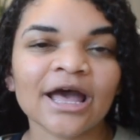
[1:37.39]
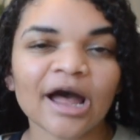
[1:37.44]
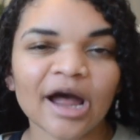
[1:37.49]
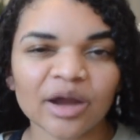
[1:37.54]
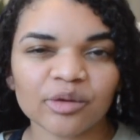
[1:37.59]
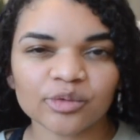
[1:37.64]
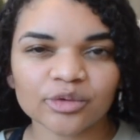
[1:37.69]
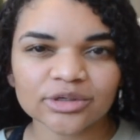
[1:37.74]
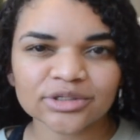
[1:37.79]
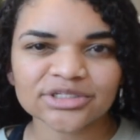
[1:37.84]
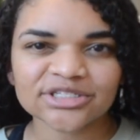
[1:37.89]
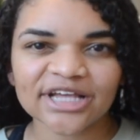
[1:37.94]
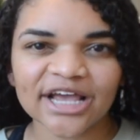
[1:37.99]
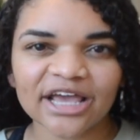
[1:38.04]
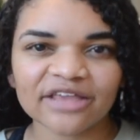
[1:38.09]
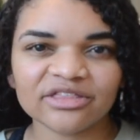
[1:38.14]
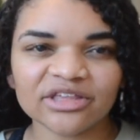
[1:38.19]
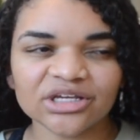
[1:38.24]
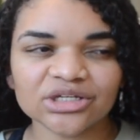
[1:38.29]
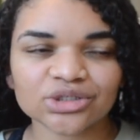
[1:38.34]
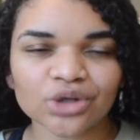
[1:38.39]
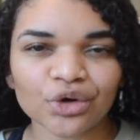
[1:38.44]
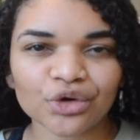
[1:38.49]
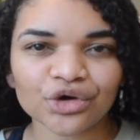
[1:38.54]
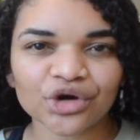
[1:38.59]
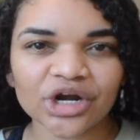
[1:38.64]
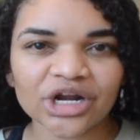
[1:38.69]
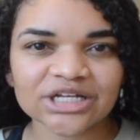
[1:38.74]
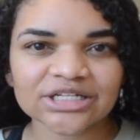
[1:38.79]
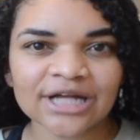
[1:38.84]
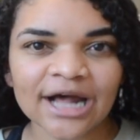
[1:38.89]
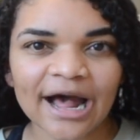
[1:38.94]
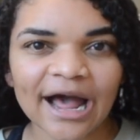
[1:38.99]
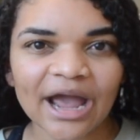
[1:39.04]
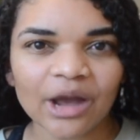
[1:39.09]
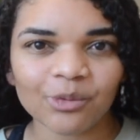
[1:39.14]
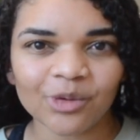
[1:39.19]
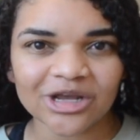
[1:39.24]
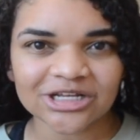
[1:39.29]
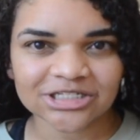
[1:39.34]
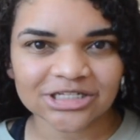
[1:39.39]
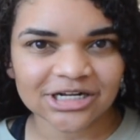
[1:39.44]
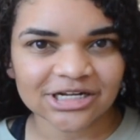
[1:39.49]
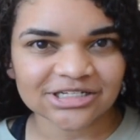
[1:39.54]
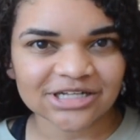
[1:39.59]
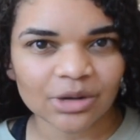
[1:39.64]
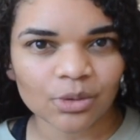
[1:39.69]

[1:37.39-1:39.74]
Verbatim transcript: I will say these aren't as high-waisted as